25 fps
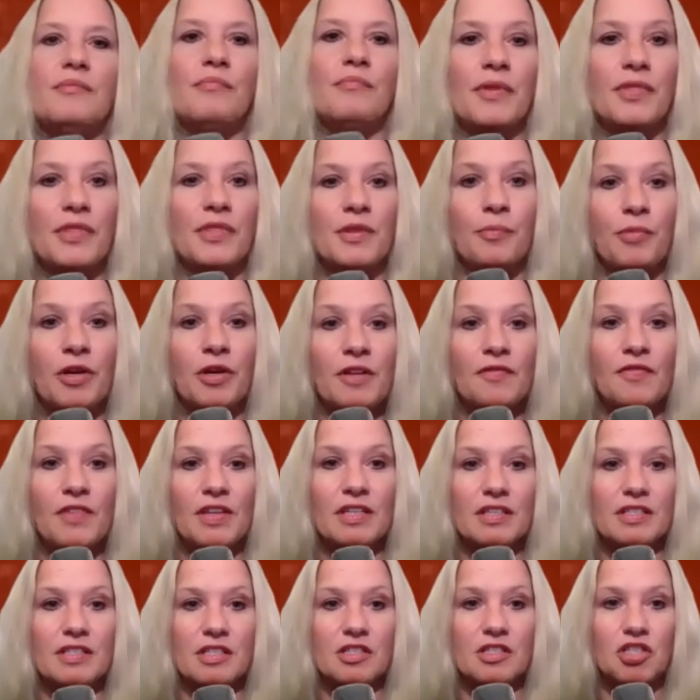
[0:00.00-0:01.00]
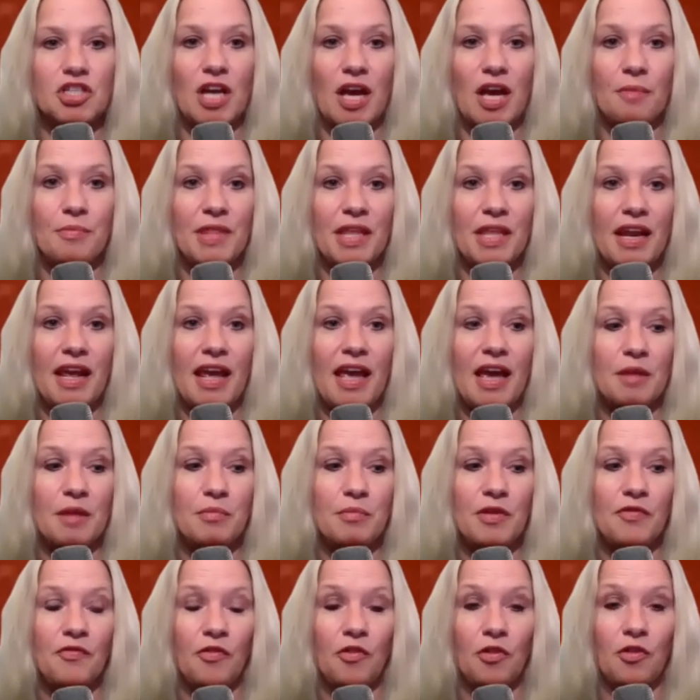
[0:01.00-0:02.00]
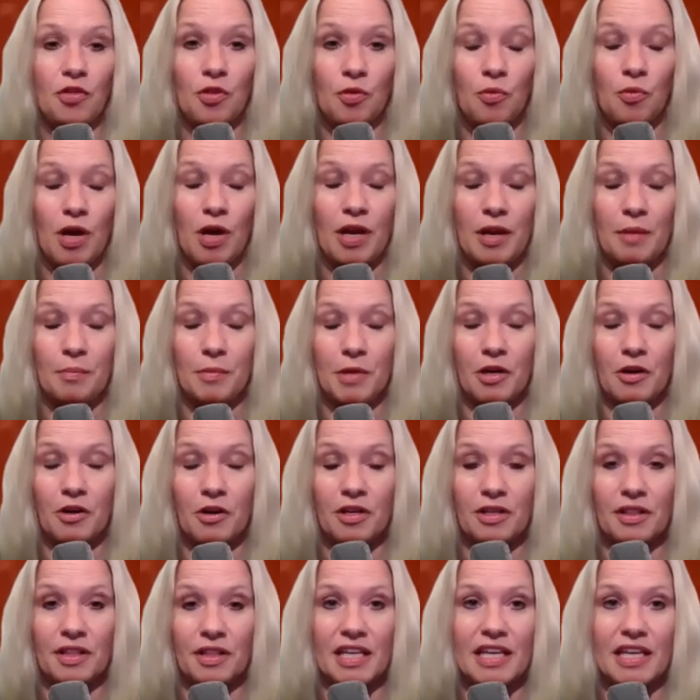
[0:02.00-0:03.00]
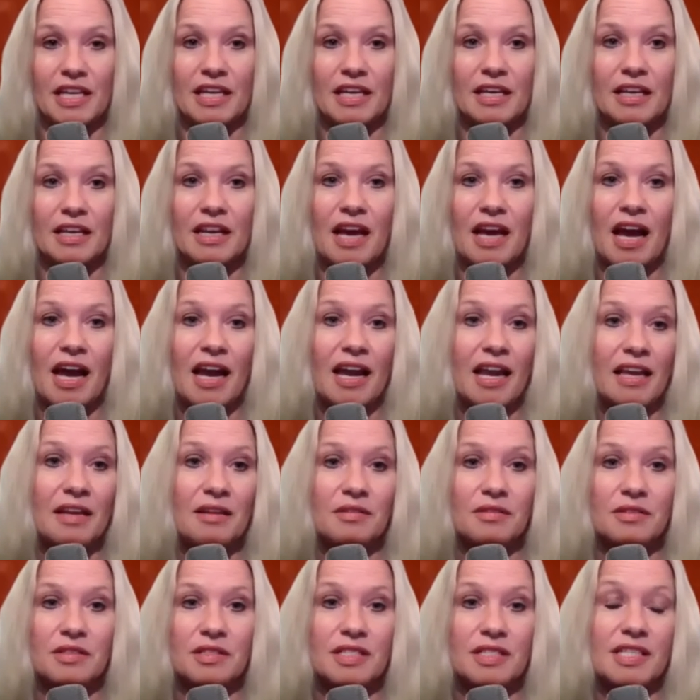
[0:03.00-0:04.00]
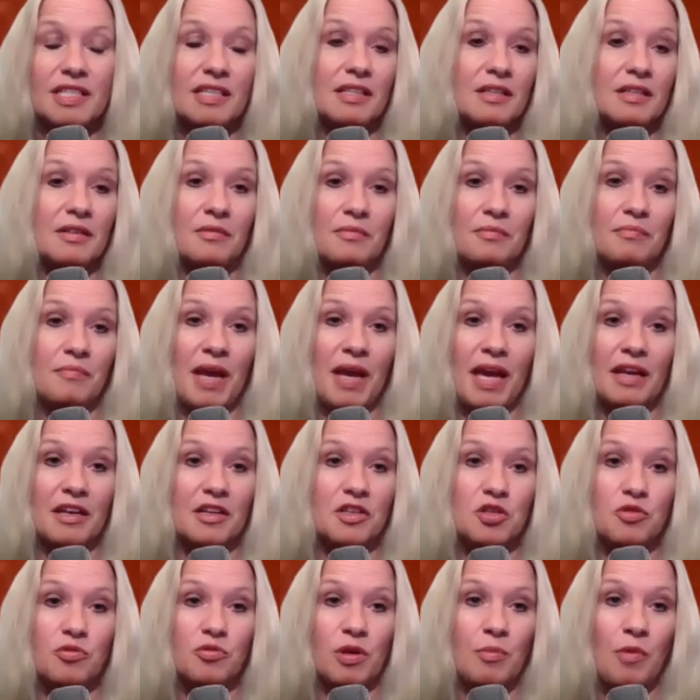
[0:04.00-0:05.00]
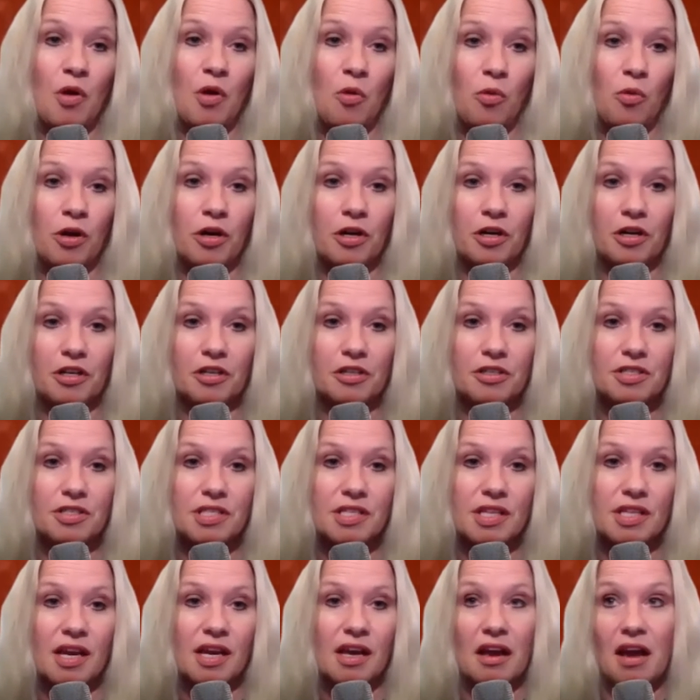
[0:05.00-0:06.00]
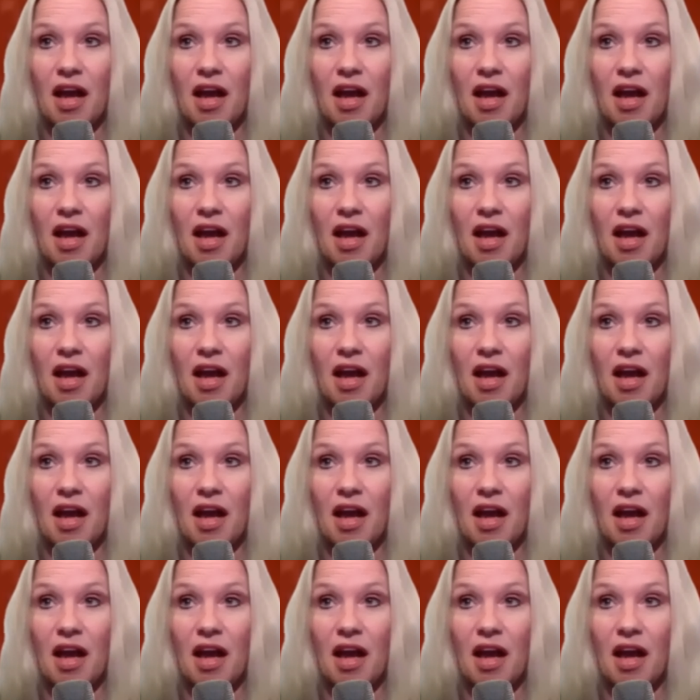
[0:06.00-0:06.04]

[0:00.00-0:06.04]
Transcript: The previous job that I had before the one I'm currently in, I did manage remote workers.